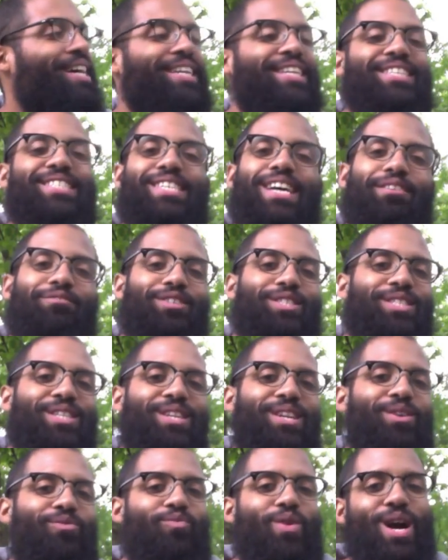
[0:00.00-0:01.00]
These devils
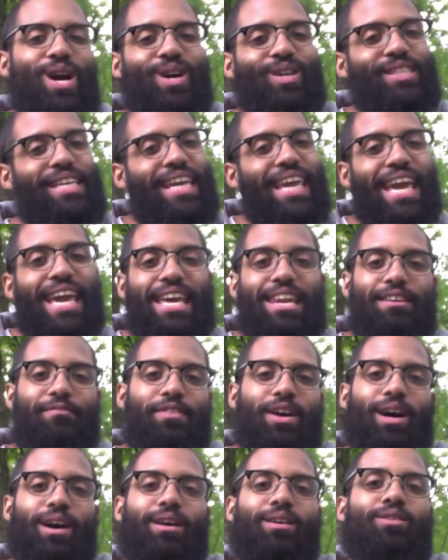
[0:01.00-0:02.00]
in the world, they can't
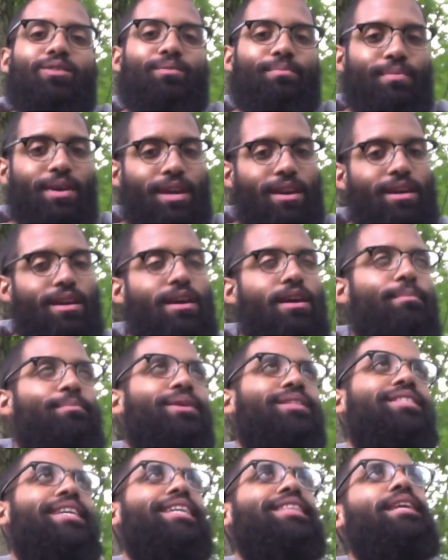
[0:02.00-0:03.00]
even hold me.
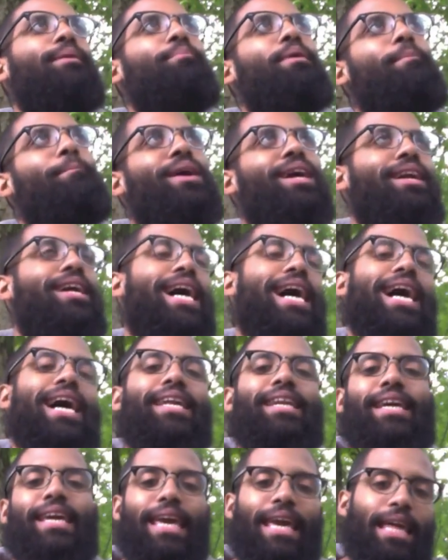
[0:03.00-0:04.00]
Protected by my
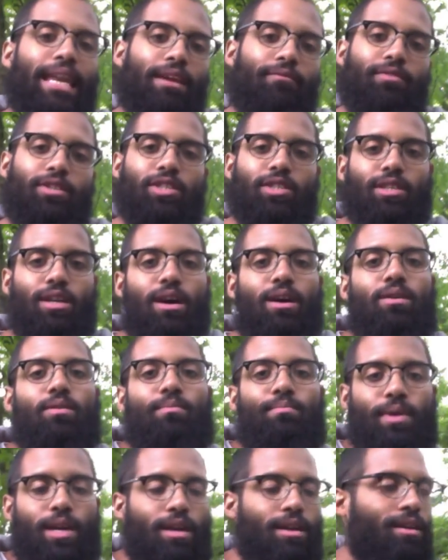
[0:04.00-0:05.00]
God, they can't even
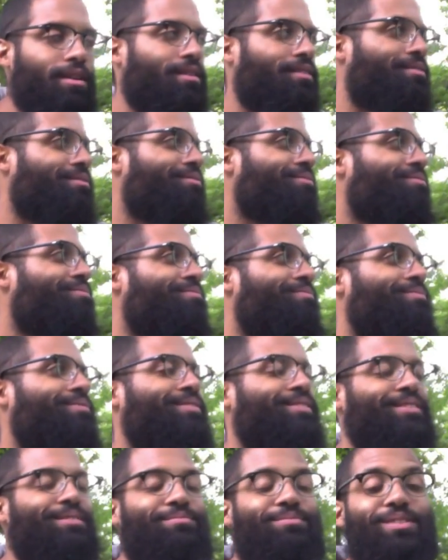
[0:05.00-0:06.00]
scold me.
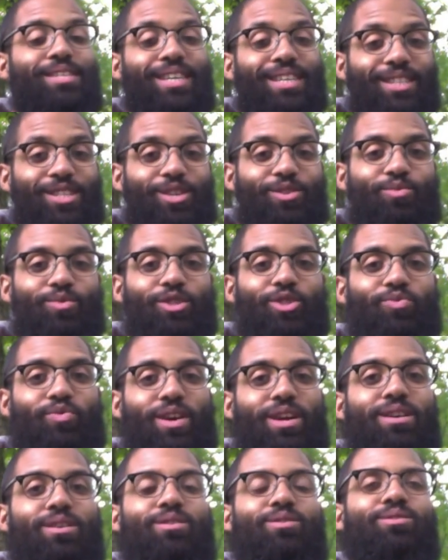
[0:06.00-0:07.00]
telling you what's
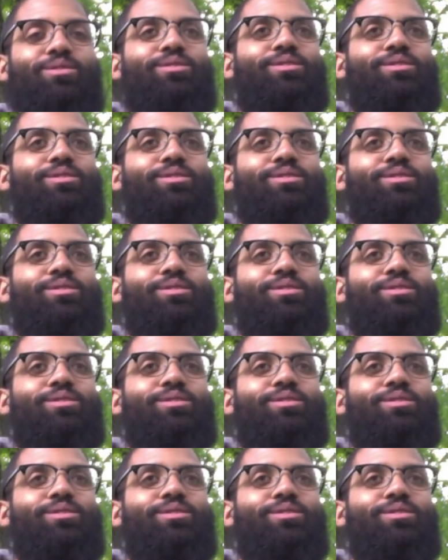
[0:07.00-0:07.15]
real.